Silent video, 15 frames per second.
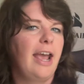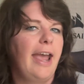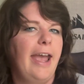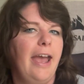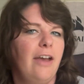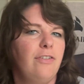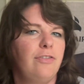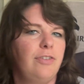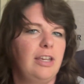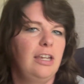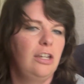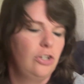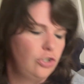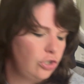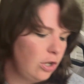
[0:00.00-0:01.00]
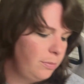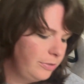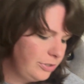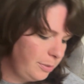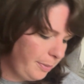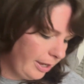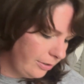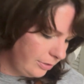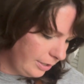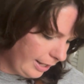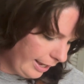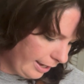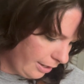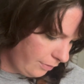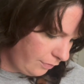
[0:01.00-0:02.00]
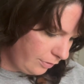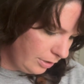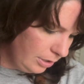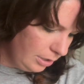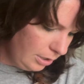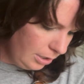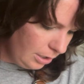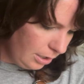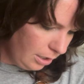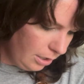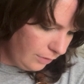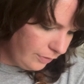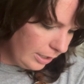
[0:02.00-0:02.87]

pounds-ish, almost 1.5 pounds of